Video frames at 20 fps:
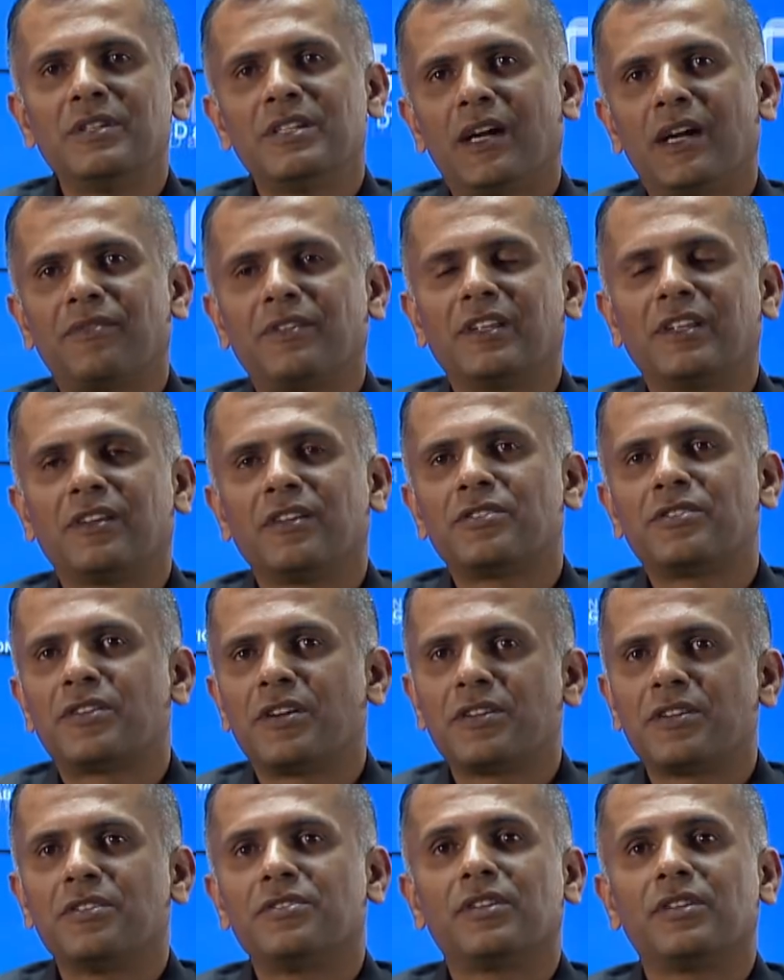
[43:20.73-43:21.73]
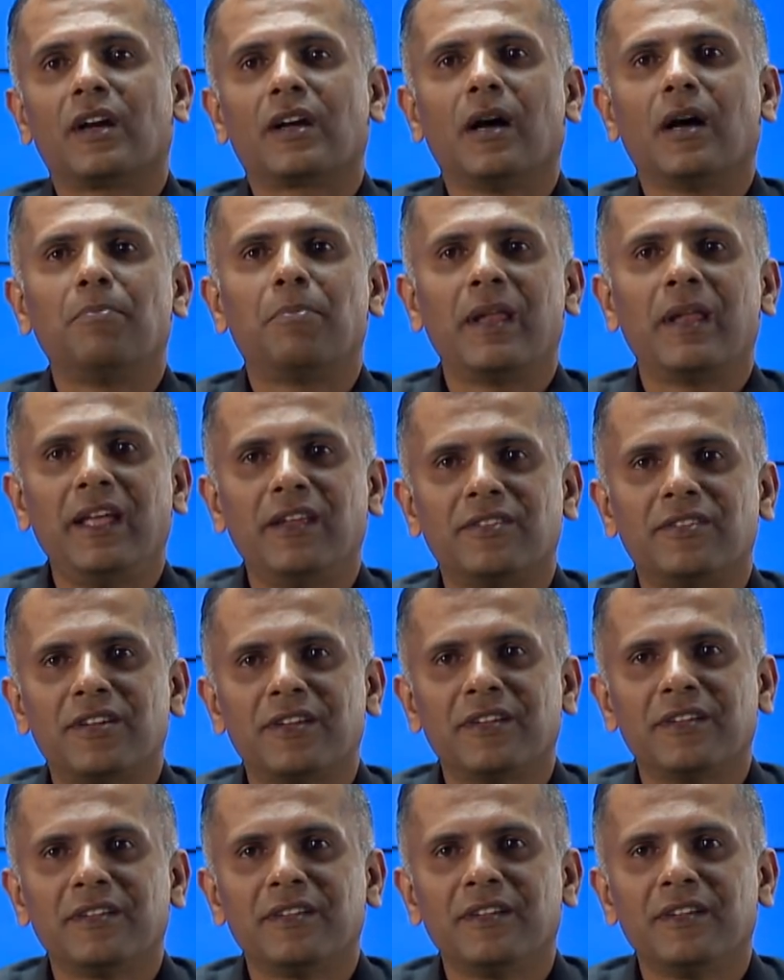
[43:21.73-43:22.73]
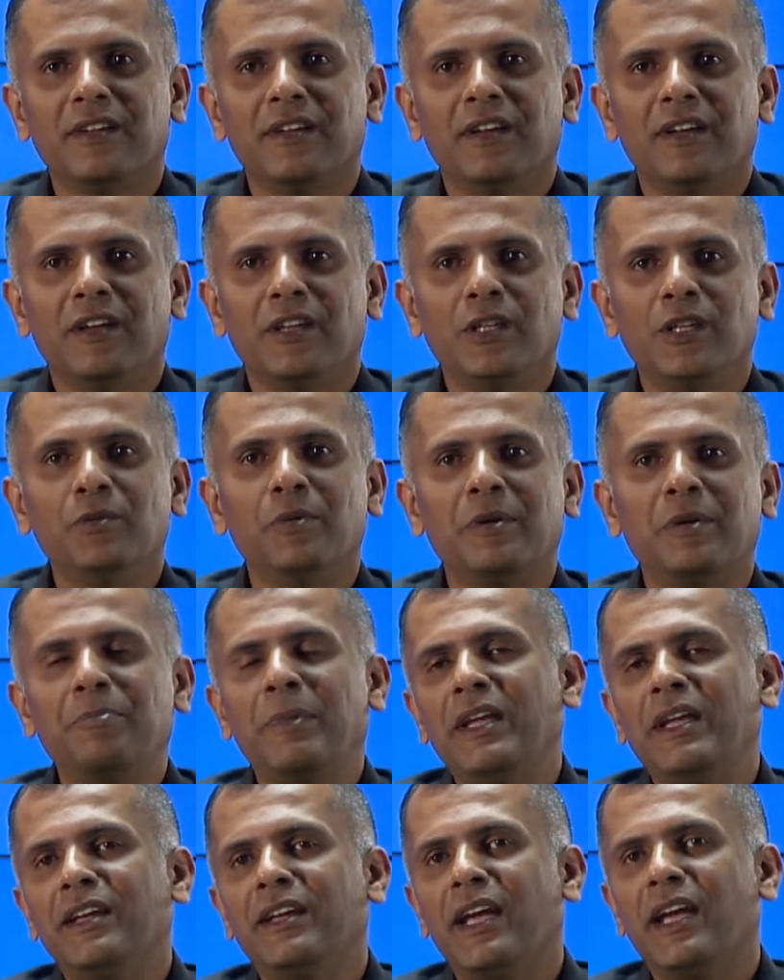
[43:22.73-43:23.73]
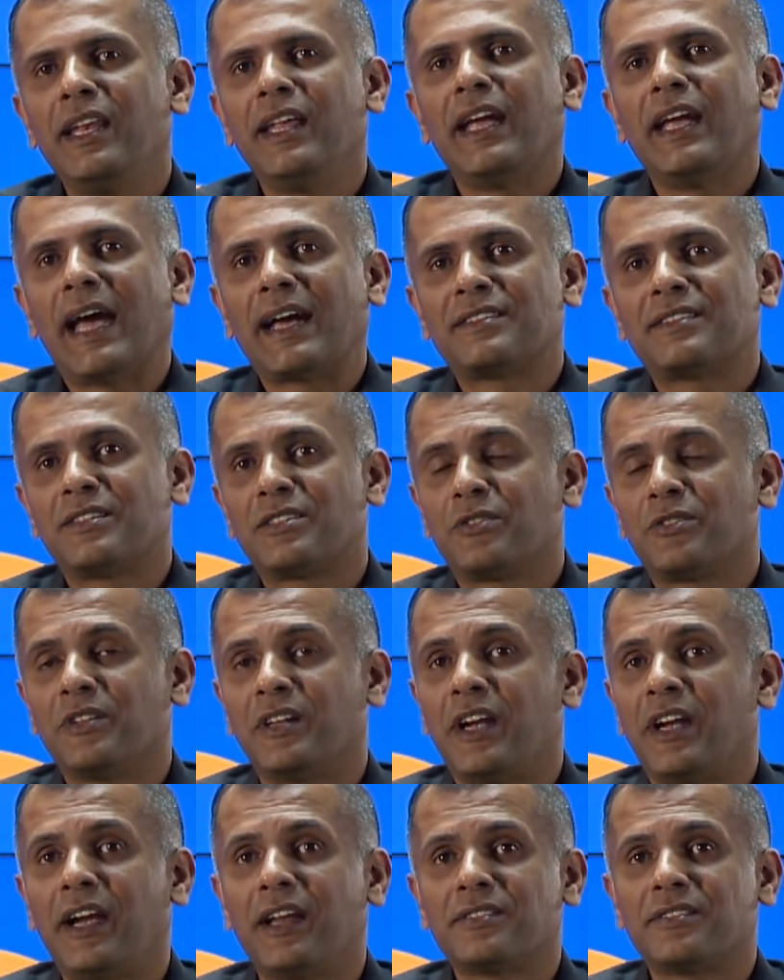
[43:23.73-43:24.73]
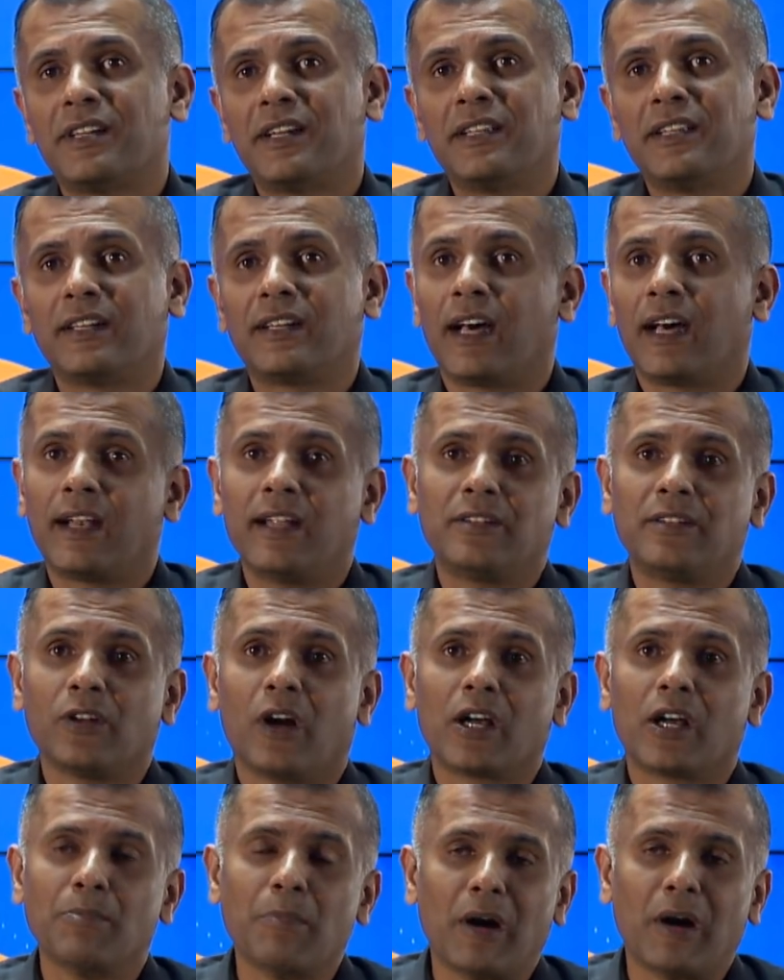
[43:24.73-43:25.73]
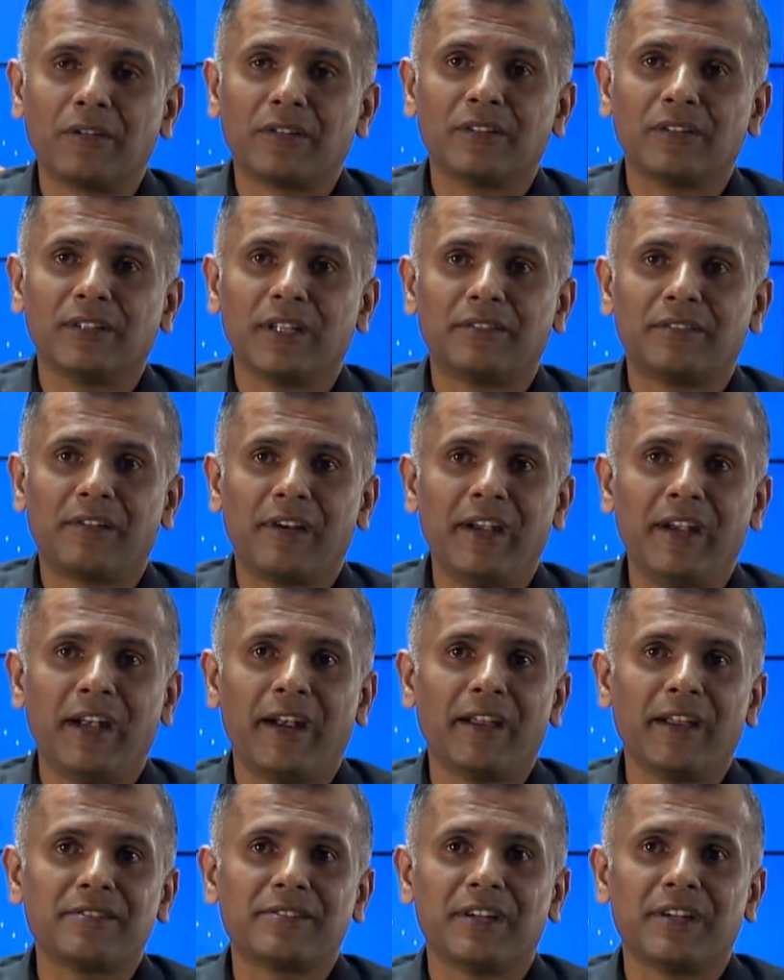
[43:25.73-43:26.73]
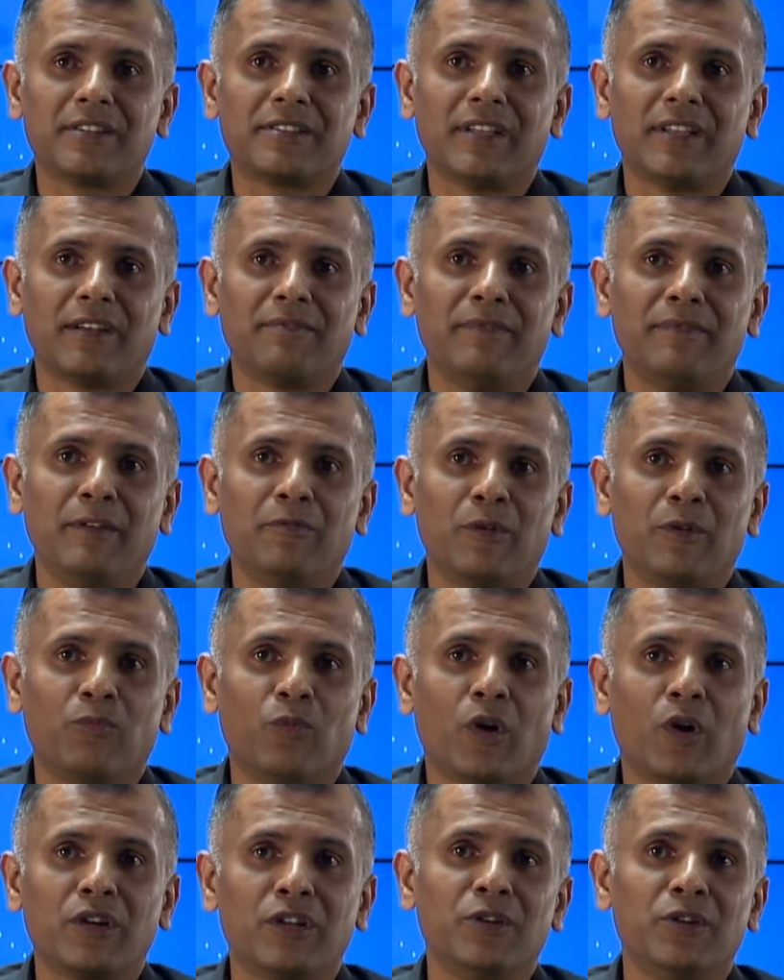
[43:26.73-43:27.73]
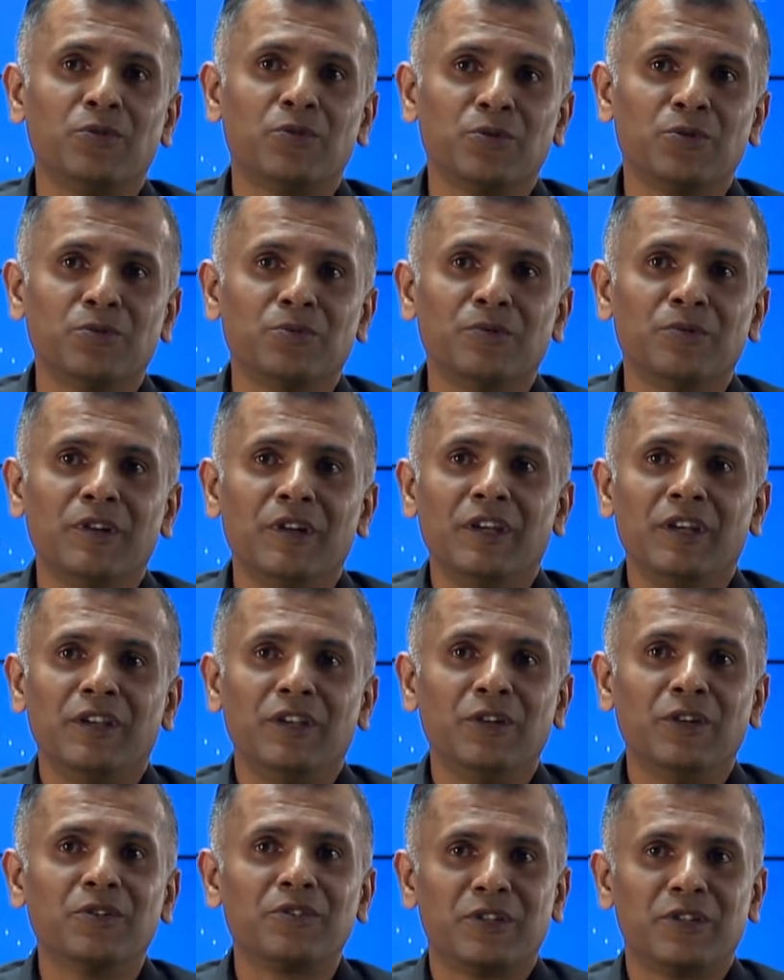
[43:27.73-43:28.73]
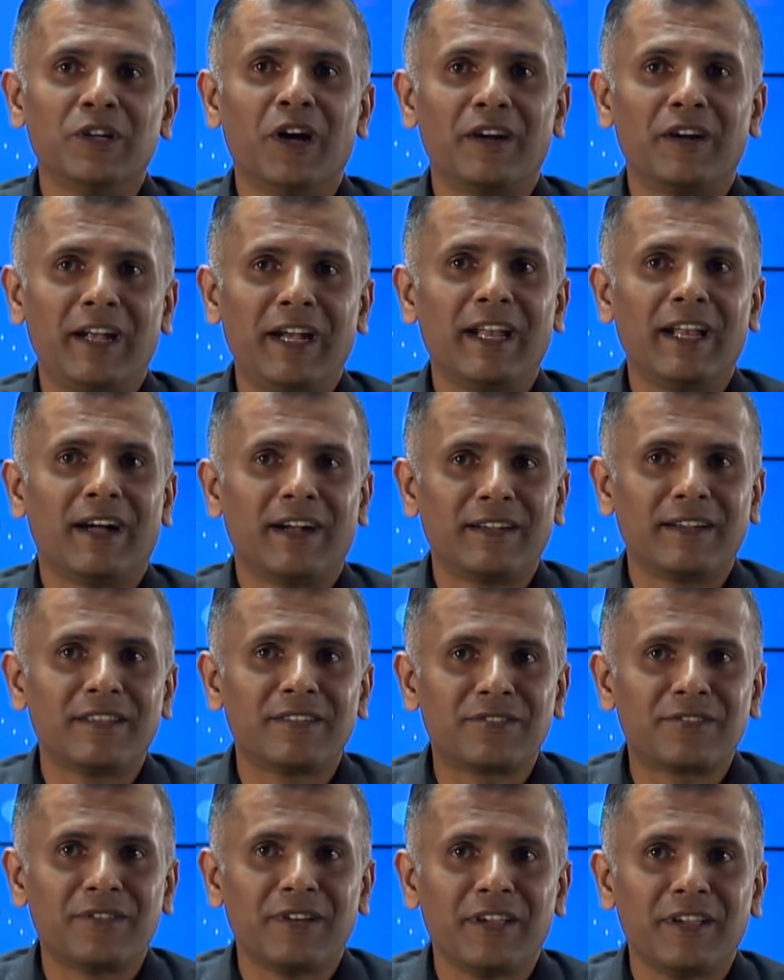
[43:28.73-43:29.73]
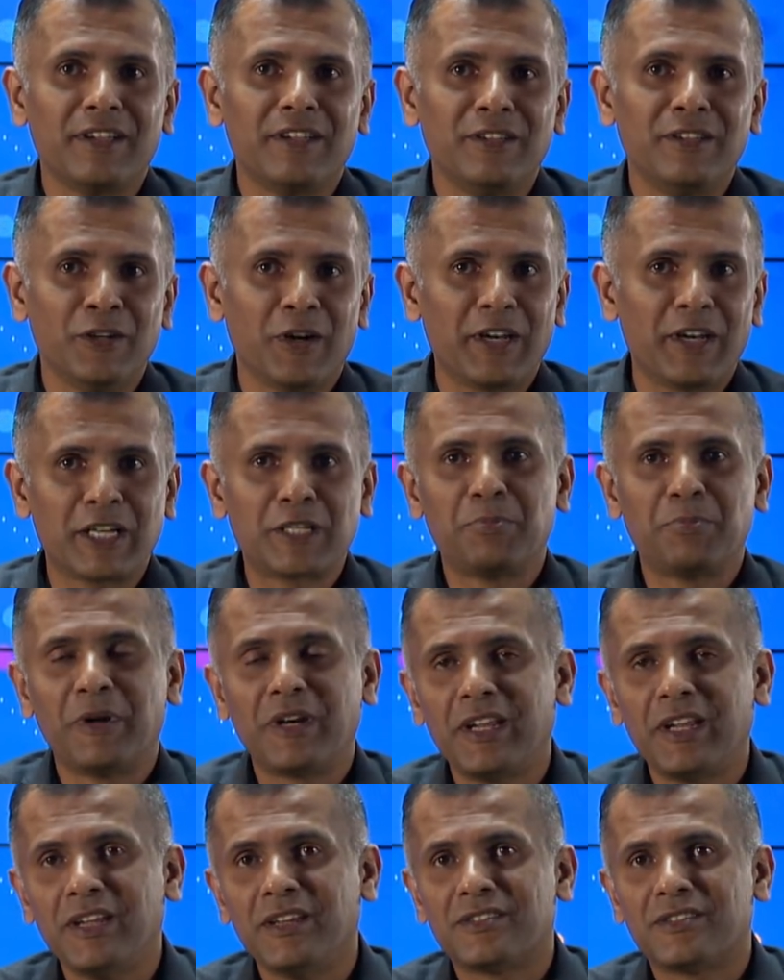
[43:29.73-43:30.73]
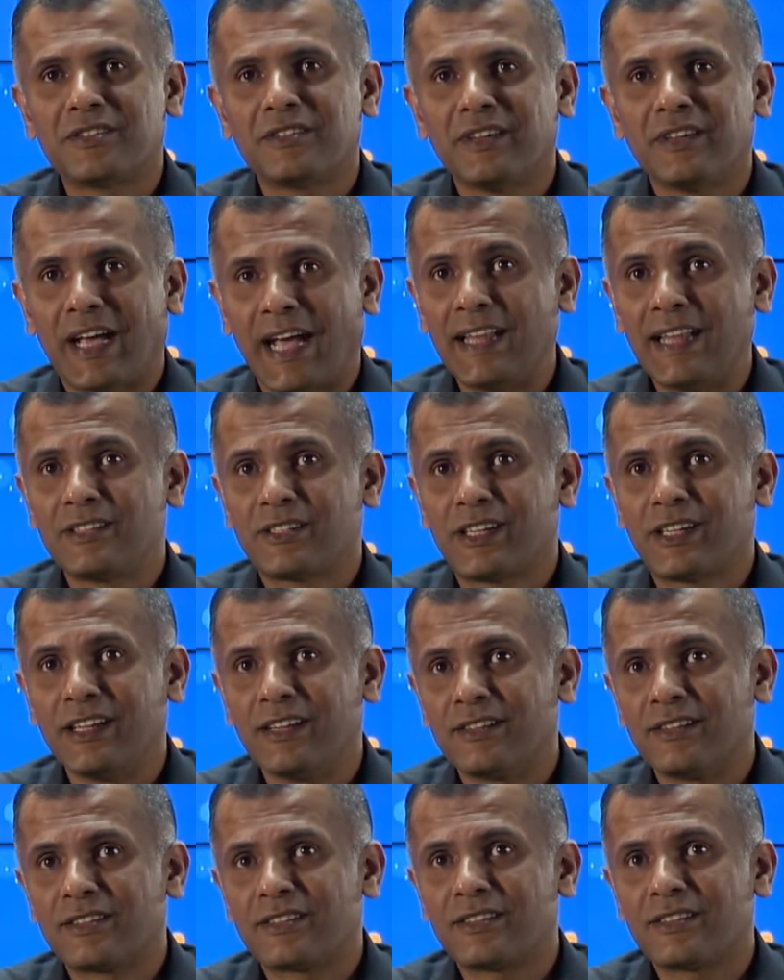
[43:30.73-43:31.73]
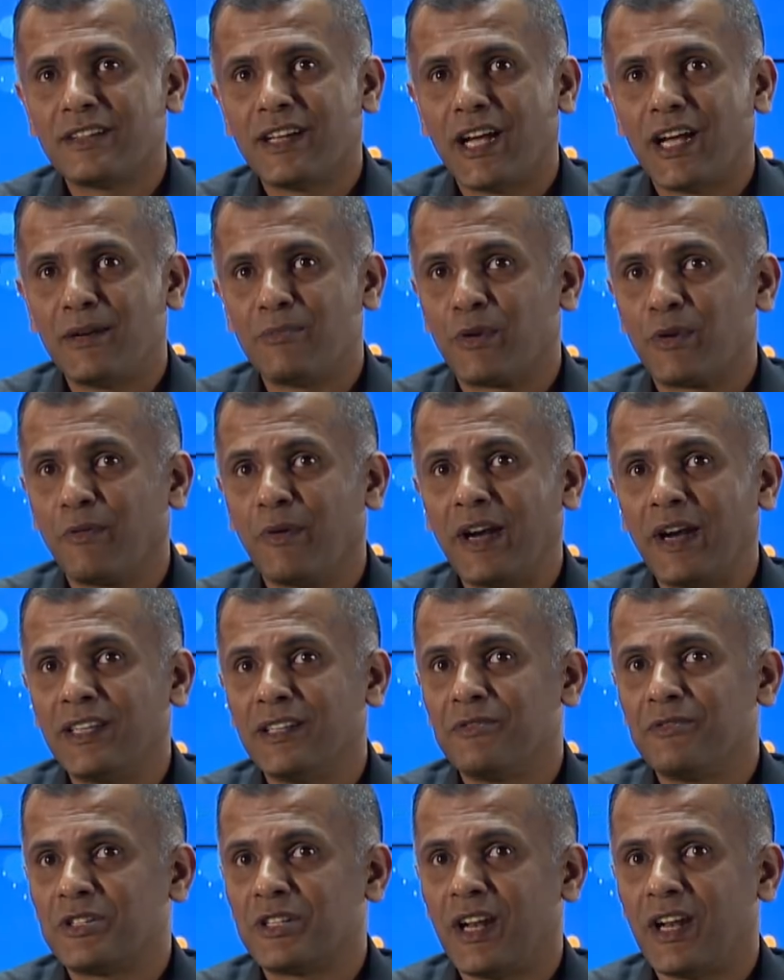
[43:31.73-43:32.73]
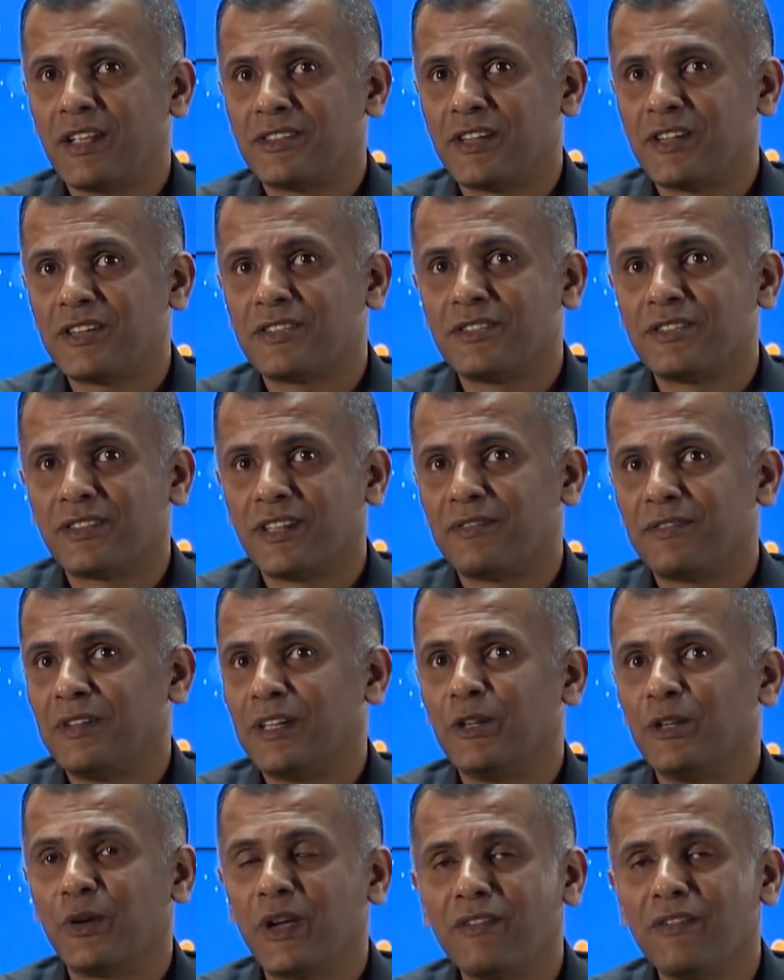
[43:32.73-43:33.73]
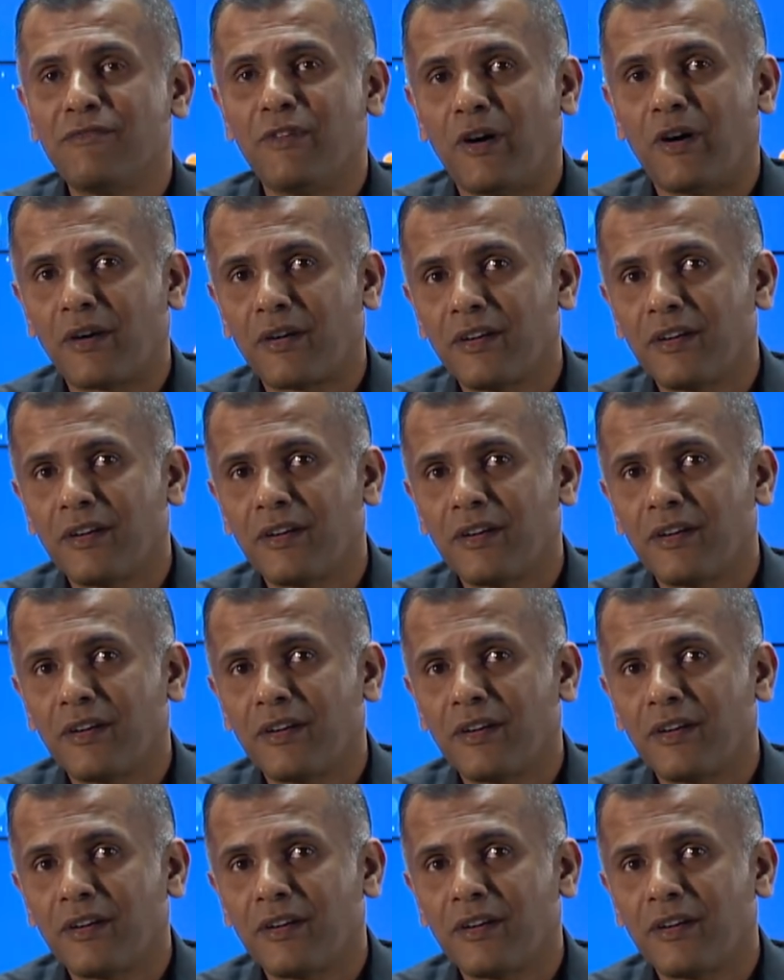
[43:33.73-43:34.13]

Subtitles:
after the registrations are complete, you will be gaining access to the data set that Anand talked about, the 3 data sets that we would want you to use your data artistry, your expertise and skills, and provide the visualizations that we are looking for.